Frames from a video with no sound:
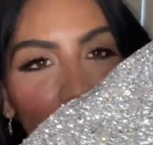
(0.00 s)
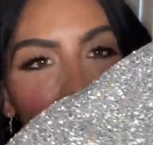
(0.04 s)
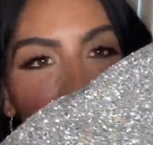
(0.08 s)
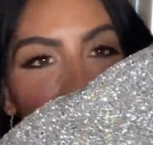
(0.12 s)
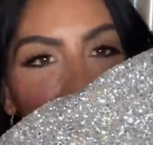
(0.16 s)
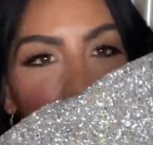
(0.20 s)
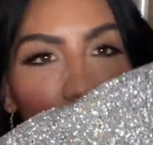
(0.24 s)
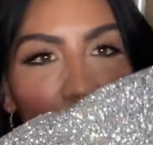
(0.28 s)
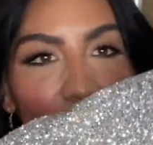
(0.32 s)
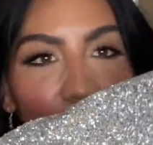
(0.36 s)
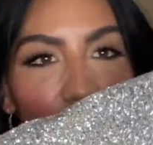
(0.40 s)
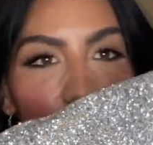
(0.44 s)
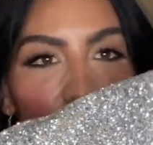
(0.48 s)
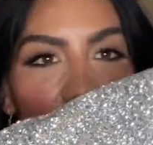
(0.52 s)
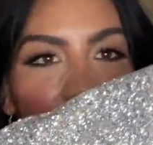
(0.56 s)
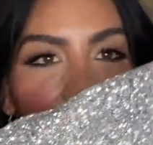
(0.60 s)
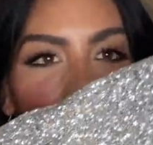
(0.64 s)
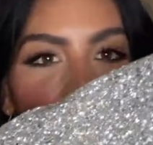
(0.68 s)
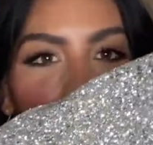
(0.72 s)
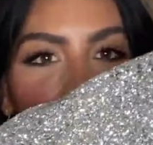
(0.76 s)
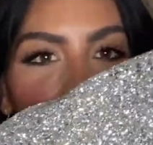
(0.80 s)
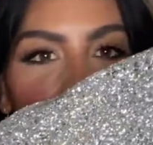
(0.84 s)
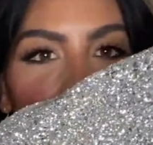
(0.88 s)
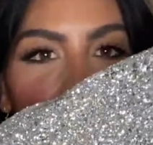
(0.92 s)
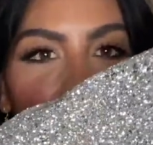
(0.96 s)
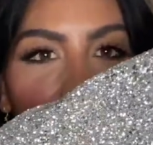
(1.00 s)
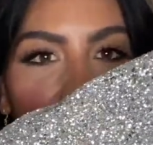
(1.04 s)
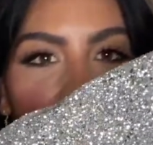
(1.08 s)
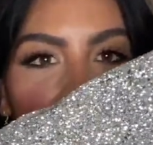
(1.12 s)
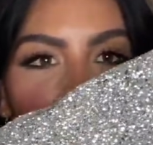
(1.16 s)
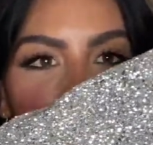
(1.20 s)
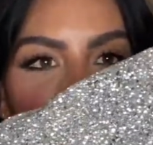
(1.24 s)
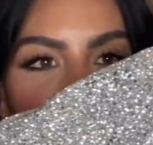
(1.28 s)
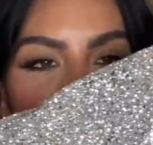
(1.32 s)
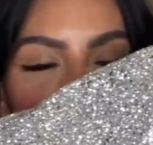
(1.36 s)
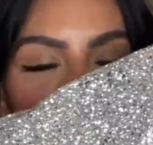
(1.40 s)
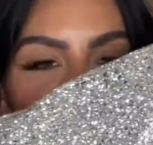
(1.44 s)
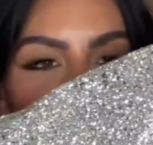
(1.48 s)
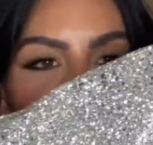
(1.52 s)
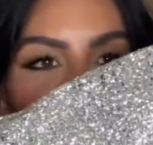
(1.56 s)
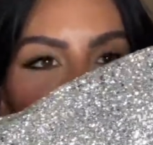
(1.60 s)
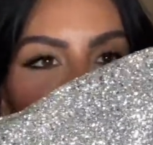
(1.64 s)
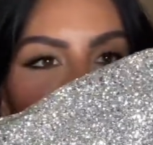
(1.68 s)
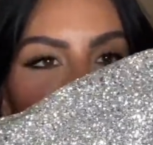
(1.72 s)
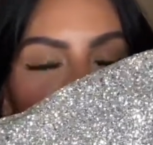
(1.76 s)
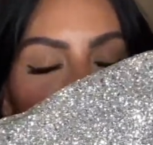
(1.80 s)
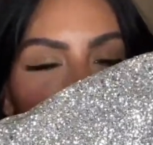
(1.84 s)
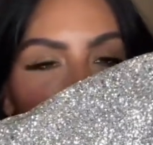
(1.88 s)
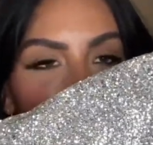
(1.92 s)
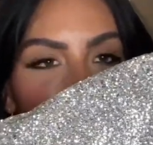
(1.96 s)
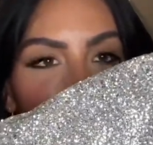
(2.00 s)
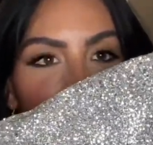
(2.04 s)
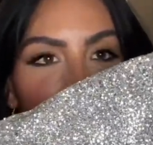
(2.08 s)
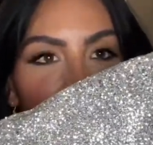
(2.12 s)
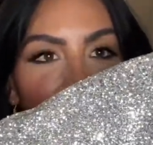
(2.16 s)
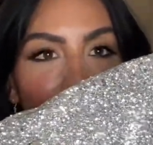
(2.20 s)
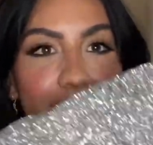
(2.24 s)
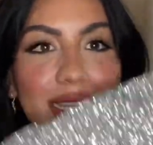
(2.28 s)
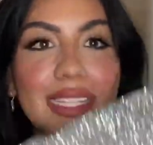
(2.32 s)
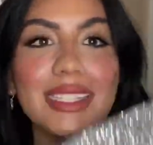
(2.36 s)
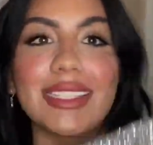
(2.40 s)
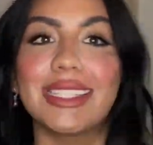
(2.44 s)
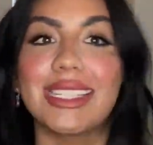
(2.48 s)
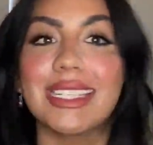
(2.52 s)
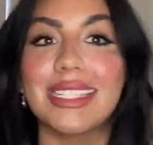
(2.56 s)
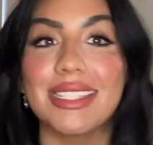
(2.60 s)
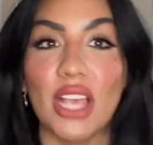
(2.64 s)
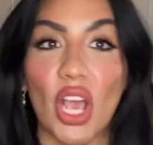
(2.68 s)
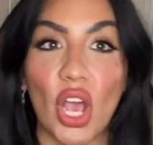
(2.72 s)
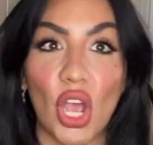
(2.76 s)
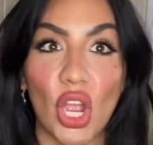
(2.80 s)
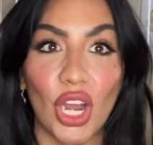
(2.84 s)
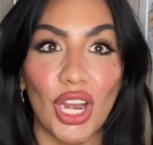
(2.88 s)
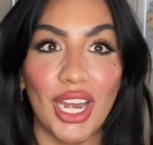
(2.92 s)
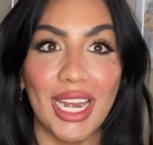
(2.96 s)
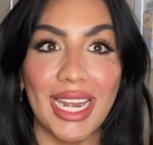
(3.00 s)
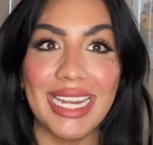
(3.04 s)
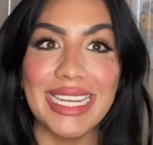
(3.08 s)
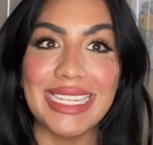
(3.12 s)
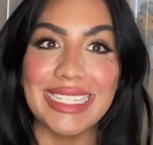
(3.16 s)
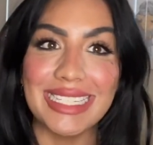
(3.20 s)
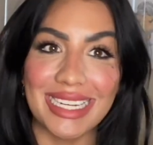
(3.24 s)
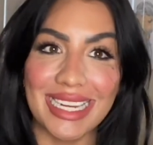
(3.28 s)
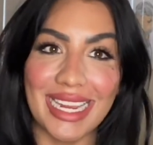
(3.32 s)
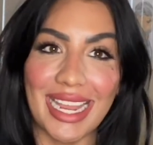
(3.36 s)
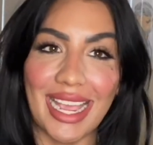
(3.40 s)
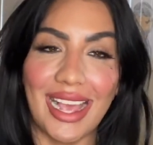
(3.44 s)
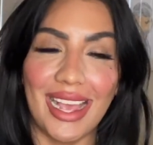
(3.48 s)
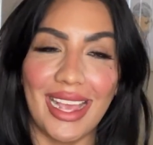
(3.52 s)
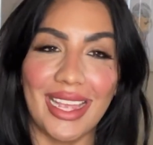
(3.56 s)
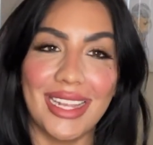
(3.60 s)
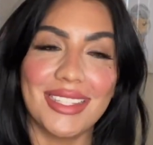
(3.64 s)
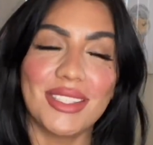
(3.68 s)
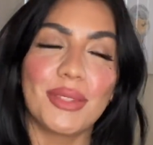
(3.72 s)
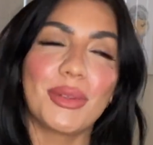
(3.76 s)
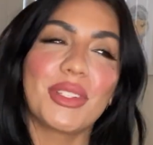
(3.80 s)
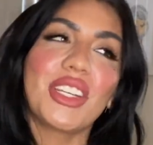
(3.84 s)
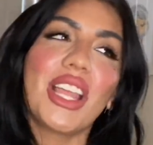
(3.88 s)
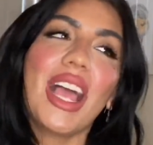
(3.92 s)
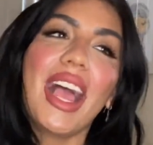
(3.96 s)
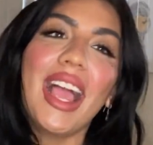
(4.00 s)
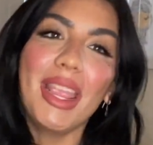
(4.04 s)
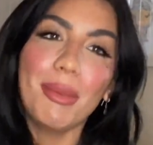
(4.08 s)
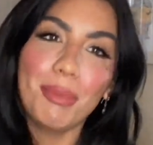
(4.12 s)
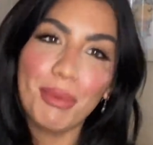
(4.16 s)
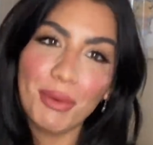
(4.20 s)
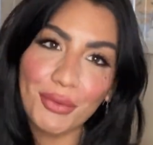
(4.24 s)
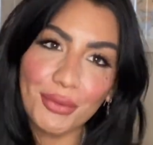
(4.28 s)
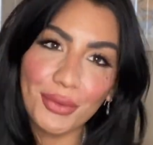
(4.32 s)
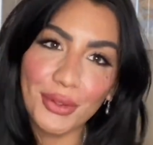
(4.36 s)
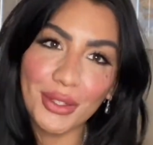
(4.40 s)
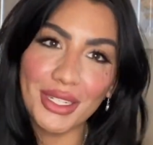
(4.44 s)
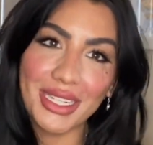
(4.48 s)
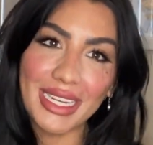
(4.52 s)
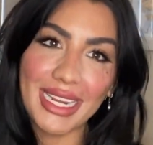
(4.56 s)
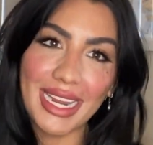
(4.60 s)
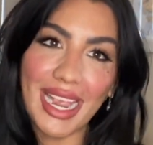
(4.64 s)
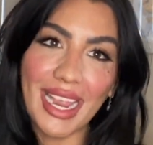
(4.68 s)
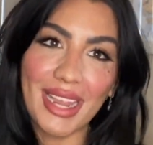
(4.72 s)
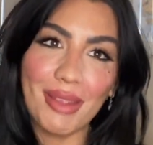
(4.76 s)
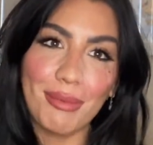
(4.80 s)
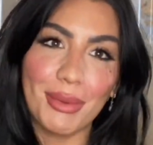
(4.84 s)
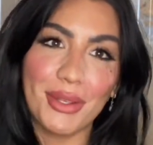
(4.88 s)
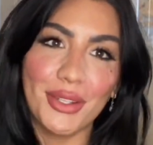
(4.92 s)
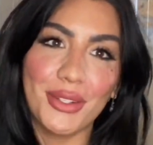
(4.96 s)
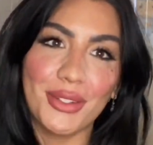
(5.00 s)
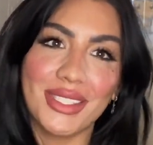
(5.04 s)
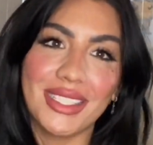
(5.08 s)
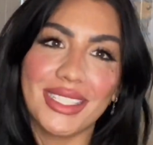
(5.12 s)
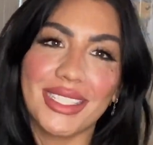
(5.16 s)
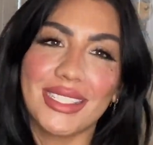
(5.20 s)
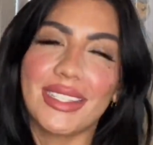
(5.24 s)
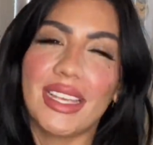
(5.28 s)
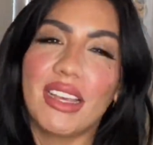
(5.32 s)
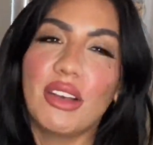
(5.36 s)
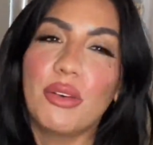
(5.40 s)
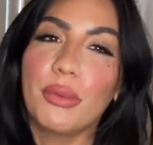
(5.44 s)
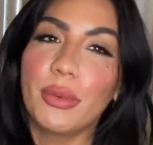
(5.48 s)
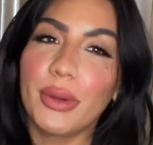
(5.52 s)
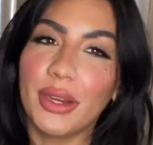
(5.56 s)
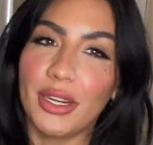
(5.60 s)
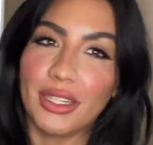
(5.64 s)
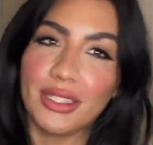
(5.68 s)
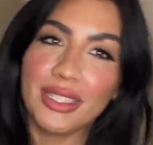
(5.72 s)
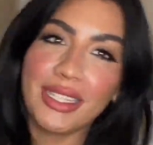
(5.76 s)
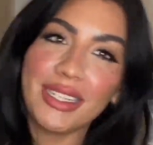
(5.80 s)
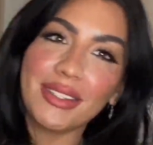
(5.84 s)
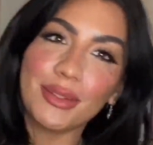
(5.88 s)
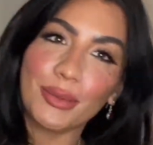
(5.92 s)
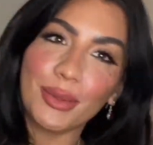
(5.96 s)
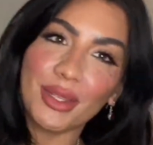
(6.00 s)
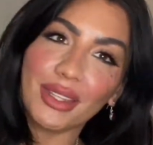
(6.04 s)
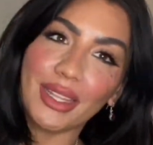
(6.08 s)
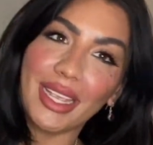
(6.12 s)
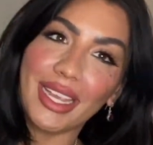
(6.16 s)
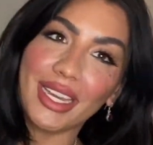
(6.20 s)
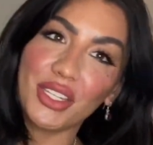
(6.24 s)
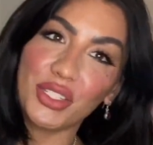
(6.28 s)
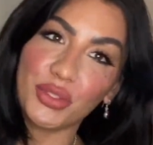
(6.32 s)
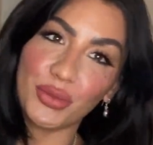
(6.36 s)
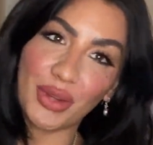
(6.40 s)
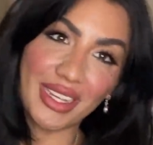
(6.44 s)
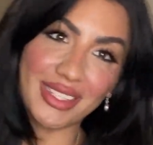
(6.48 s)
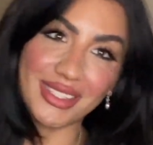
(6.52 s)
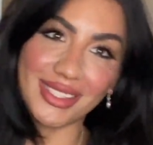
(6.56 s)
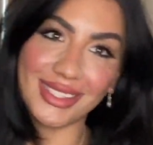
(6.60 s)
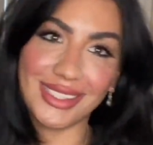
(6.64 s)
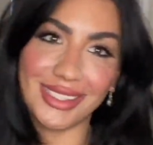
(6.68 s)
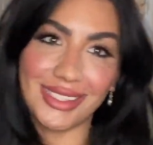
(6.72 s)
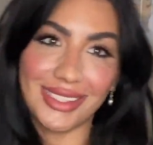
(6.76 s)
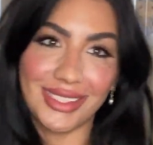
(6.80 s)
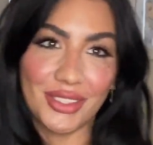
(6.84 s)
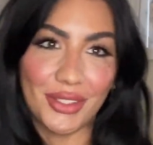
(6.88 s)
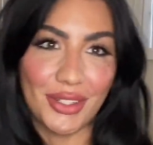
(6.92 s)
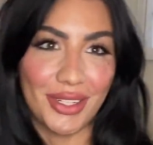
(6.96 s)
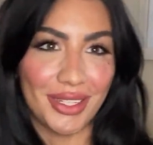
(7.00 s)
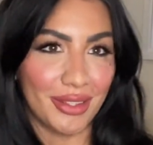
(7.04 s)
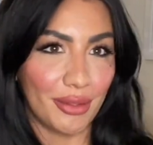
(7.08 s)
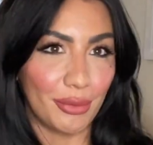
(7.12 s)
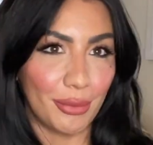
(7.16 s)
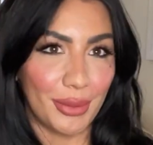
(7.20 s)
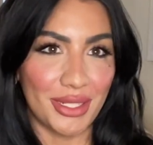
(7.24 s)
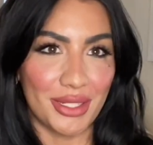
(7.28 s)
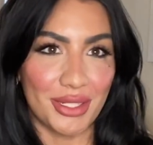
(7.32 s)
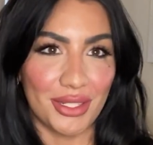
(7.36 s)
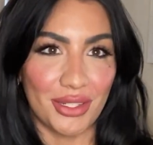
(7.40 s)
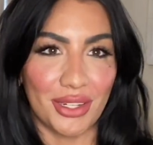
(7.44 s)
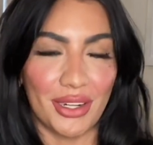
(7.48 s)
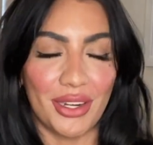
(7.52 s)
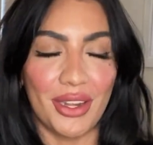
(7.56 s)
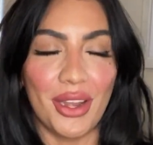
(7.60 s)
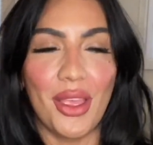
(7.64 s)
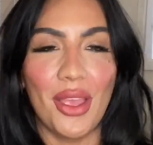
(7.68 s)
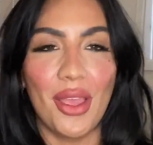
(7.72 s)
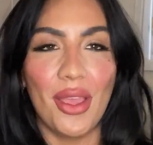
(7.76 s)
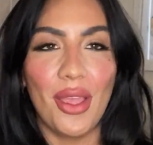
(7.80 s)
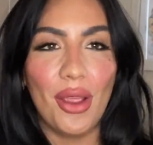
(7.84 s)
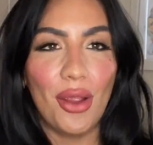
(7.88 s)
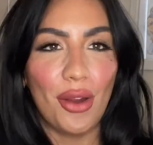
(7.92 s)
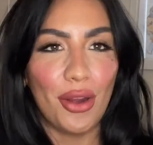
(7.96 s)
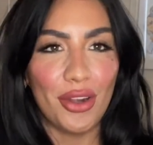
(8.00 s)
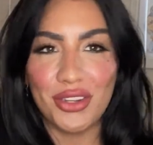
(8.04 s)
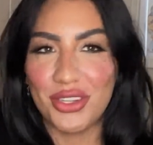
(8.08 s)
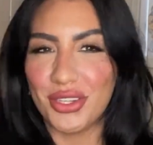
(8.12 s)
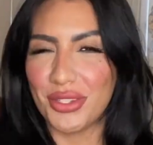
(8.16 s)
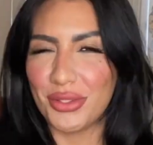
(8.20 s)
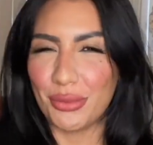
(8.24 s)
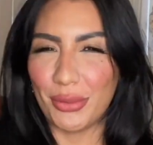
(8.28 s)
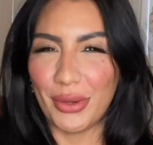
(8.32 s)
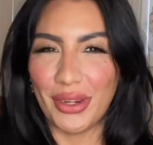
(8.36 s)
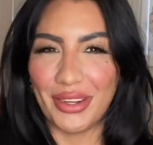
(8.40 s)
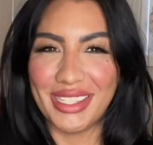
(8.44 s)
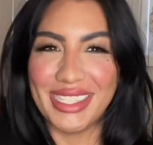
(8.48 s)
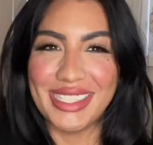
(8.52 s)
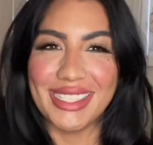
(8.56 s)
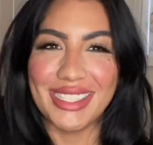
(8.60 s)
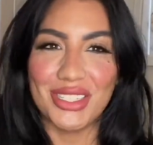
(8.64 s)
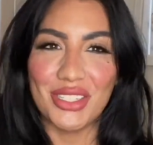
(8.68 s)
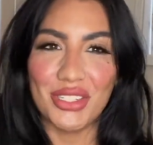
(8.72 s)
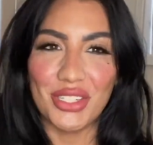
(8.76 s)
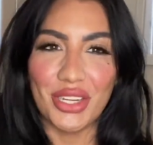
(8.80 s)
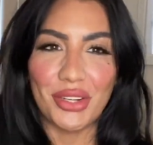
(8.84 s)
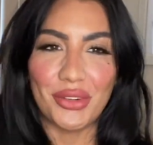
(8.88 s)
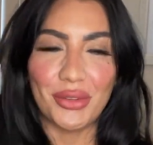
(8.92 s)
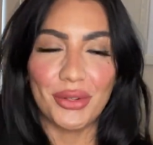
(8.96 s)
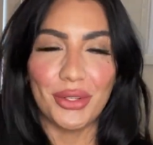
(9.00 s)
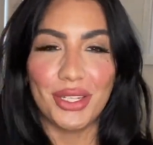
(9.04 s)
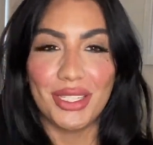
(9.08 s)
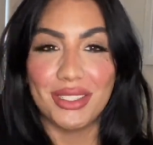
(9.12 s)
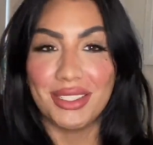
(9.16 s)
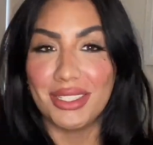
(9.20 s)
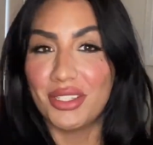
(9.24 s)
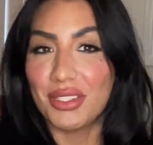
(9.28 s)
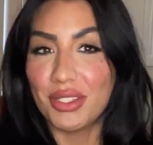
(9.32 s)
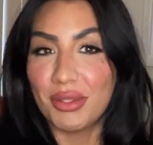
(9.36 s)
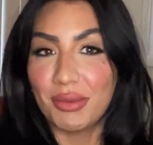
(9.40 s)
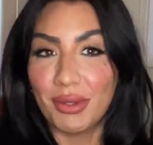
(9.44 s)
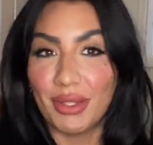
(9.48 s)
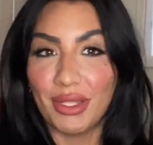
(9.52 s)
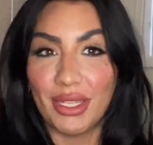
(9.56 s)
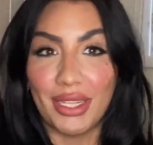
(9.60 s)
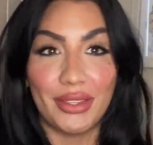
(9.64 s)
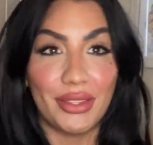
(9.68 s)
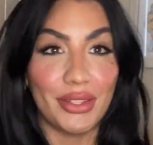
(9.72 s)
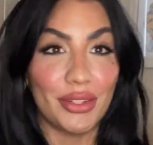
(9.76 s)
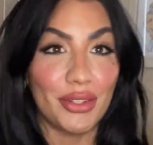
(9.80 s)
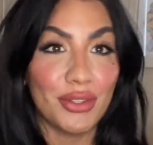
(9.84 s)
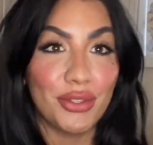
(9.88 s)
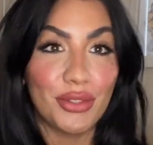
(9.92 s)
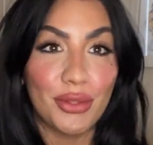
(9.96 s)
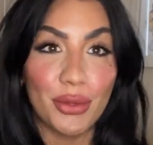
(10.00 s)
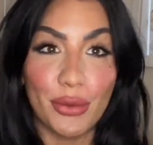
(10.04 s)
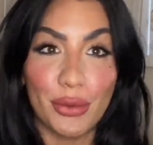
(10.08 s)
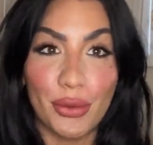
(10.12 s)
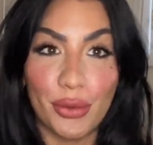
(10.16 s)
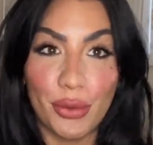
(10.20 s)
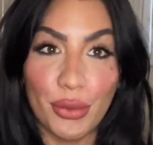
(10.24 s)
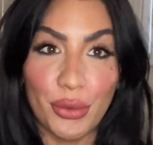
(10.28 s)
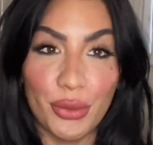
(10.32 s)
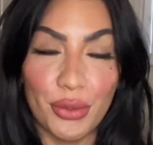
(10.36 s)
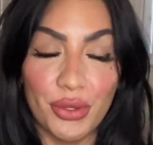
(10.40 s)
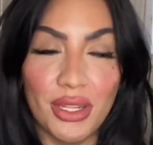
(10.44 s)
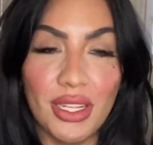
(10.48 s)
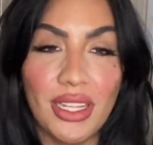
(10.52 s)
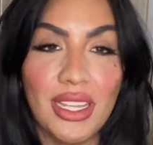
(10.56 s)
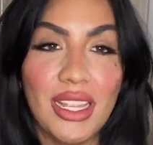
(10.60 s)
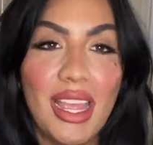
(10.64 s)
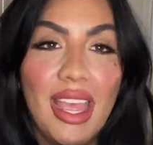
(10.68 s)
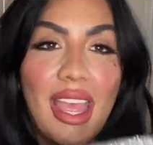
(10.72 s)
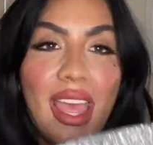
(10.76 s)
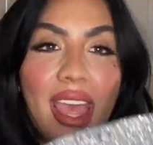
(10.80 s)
It's really hard to try to get it in the full screen because these are knee highs, which I prefer knee high boots because I'll wear these with like dresses during the winter, or just wear these in general because I just feel like they're so cool.